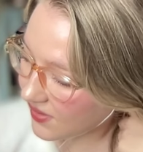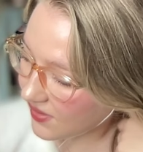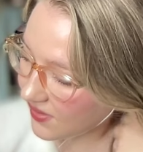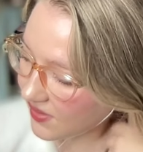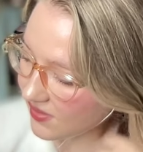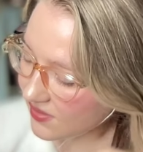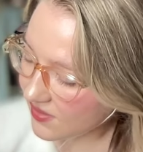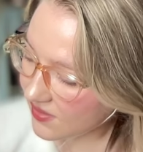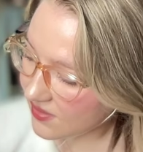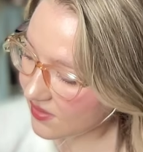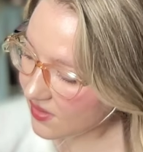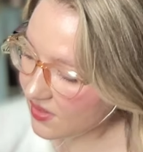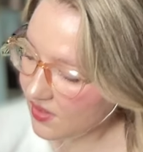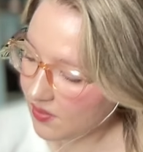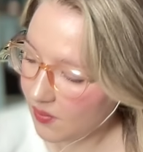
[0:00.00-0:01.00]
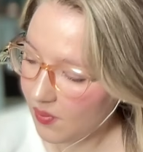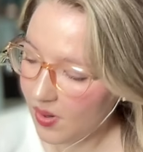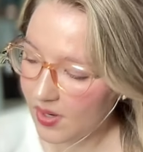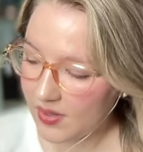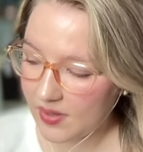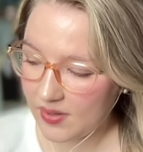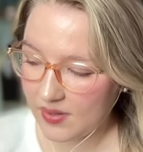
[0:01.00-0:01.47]
This is the
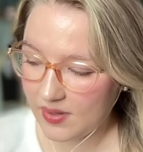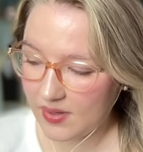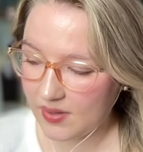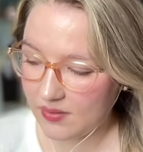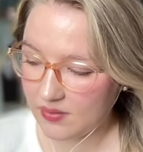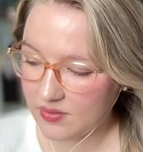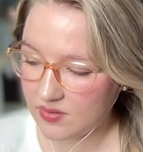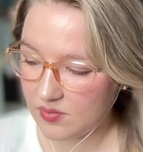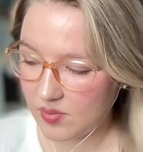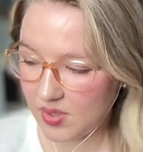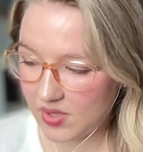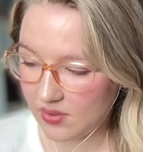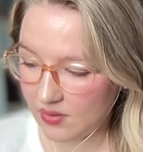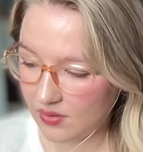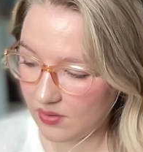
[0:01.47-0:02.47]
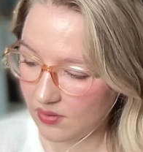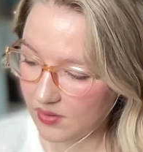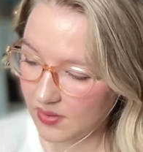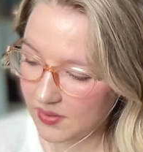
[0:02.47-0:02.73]
1 ounce bottle.